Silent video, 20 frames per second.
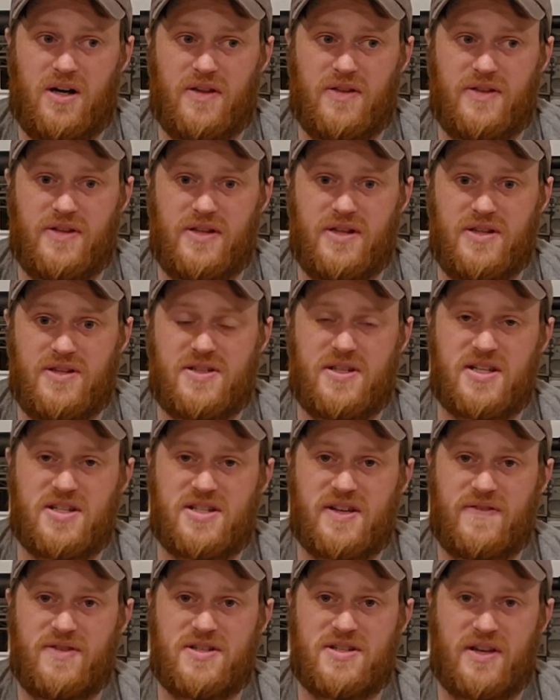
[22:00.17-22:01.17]
the
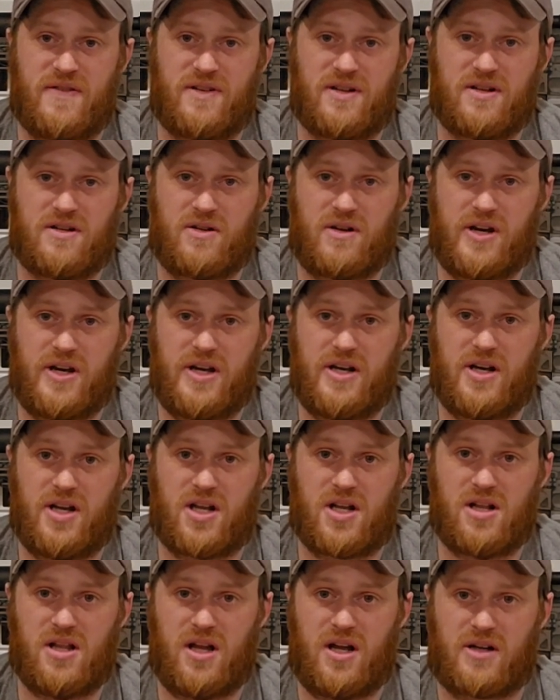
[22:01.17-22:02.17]
677 grain
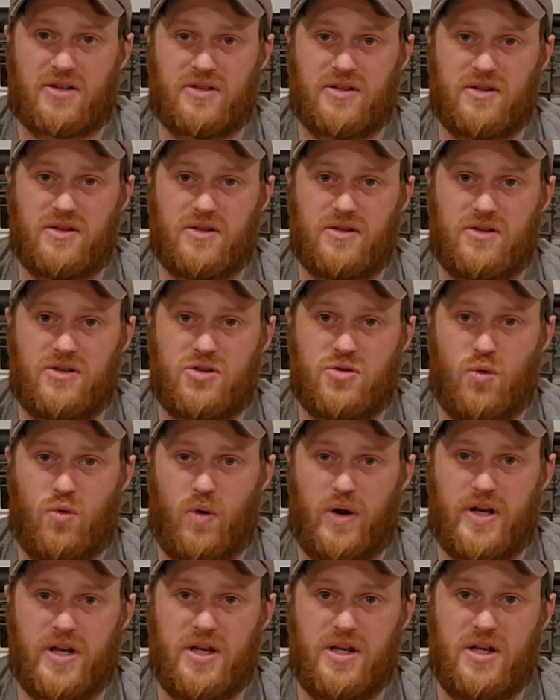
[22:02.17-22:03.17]
clocked
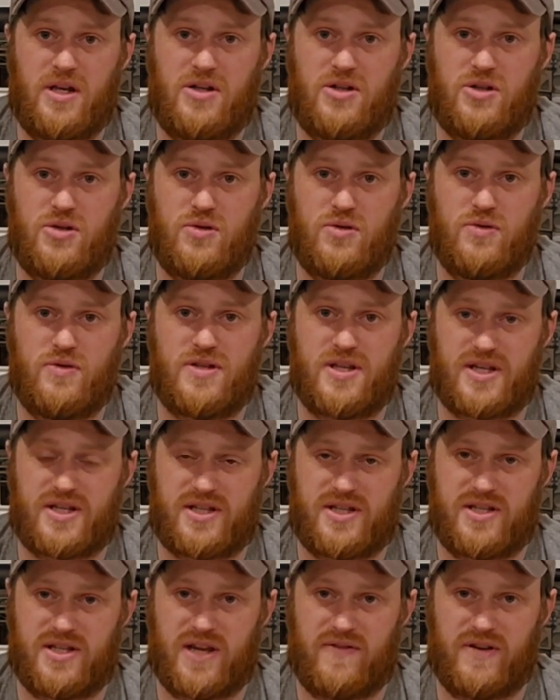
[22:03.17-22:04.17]

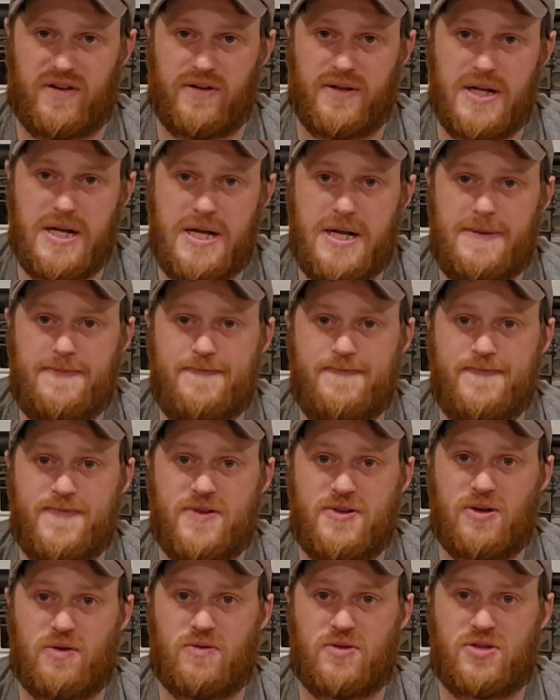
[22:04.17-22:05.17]
2267,
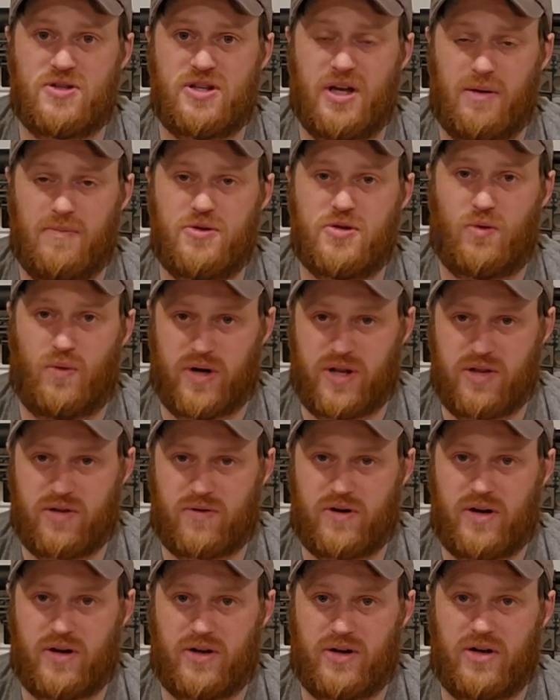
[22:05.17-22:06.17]
so sub
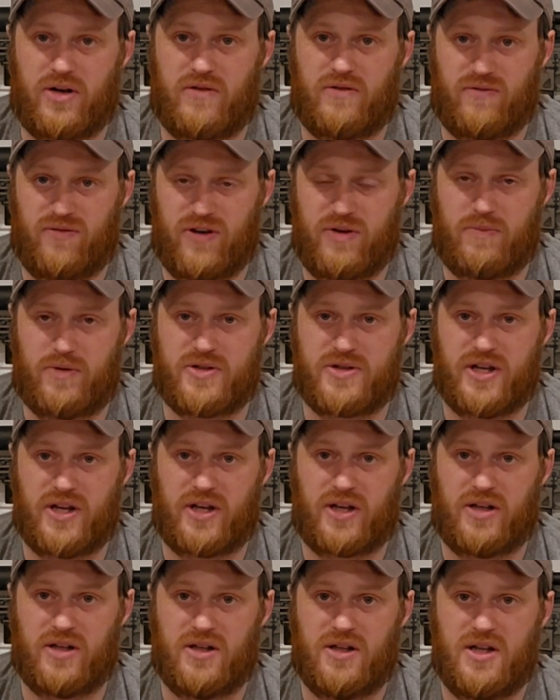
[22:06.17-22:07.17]
2300 feet per
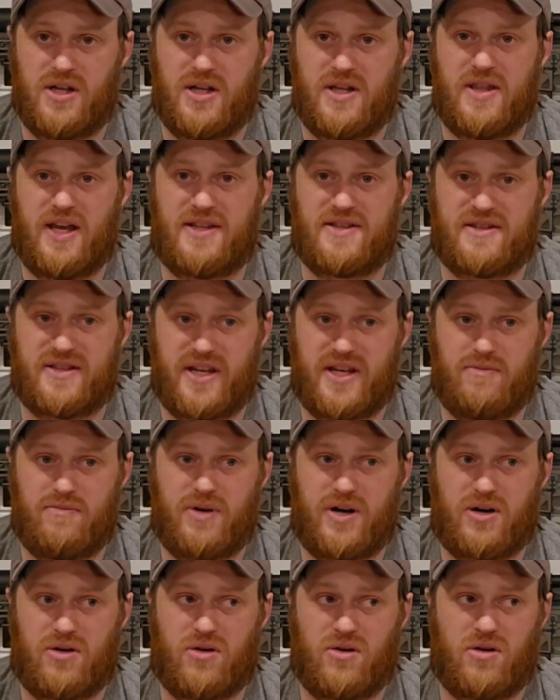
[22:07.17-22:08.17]
second. That same
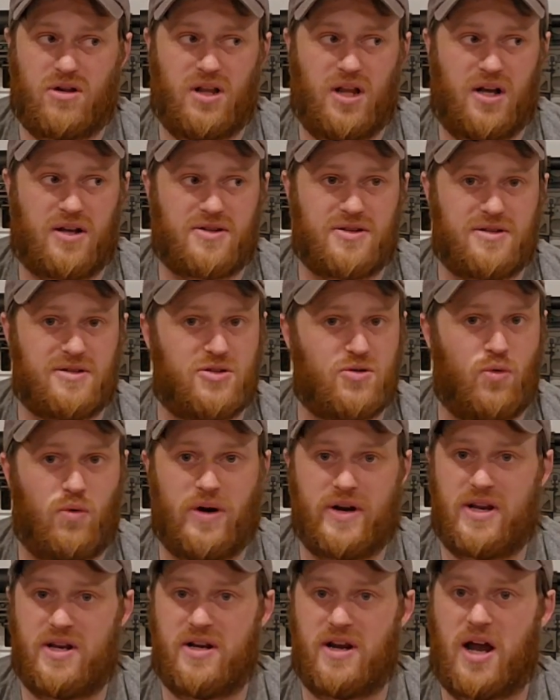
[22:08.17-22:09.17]
barrel clocks
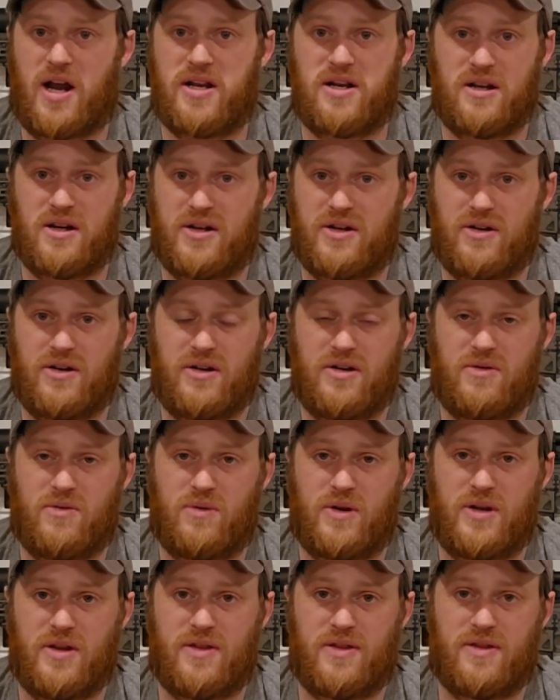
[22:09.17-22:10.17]
2900
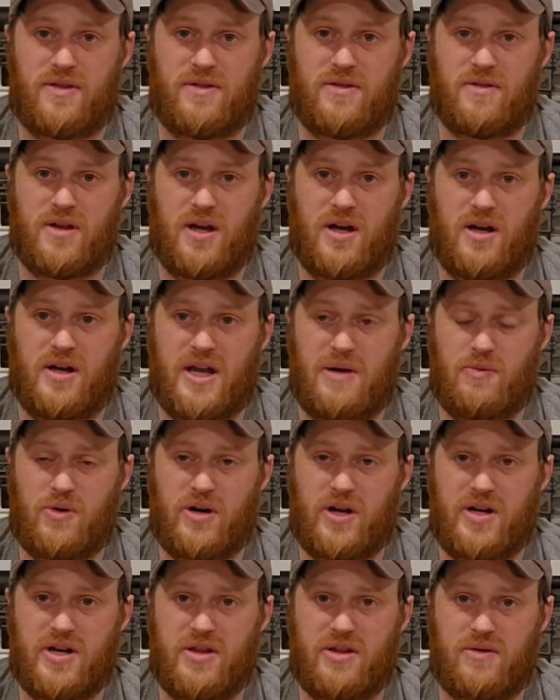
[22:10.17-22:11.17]
with
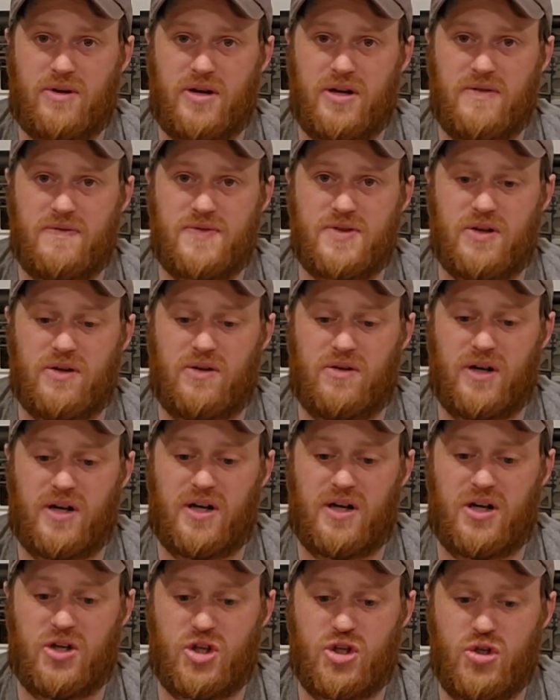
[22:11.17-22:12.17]
M193, so
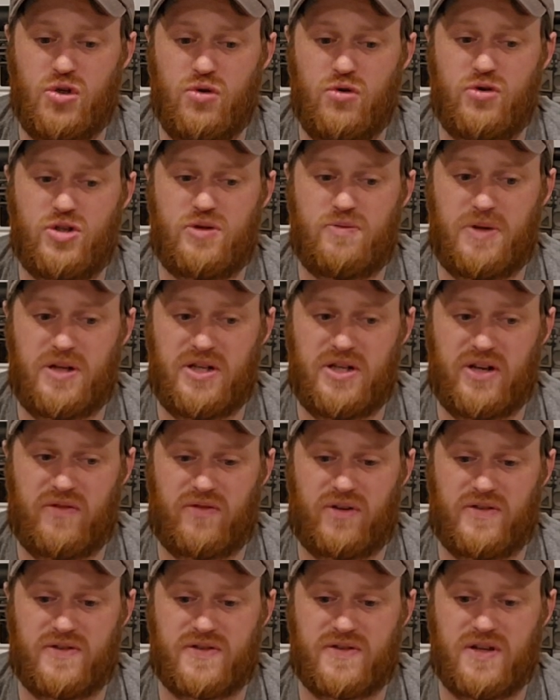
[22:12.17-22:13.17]
huge speed
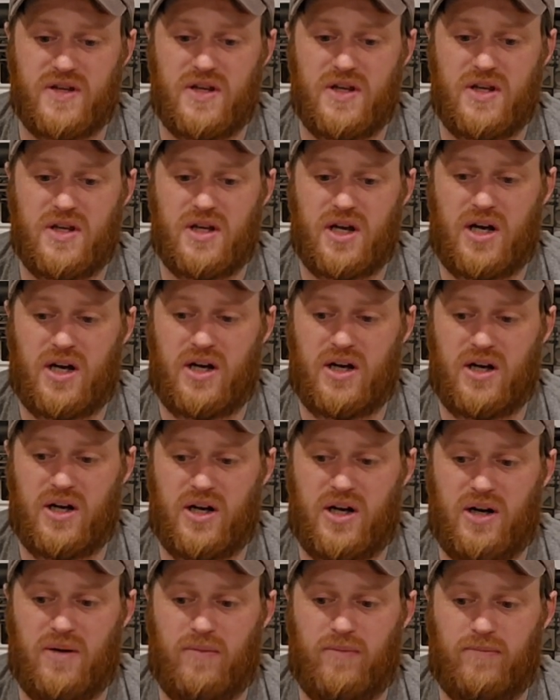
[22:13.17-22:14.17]
difference.
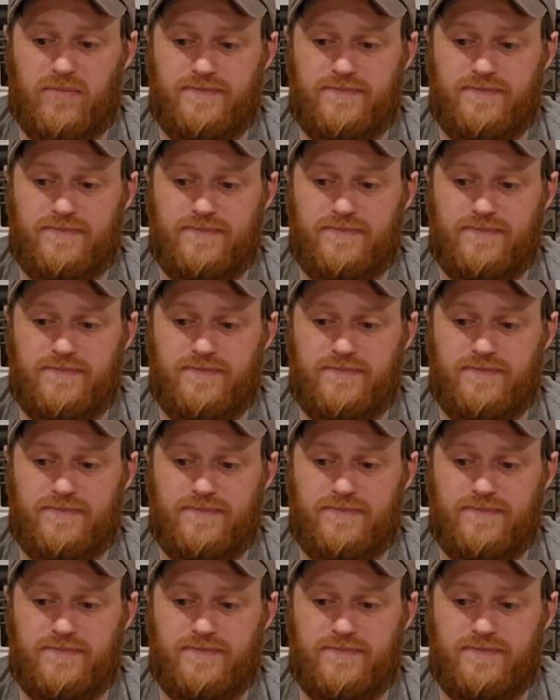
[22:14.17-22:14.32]
Now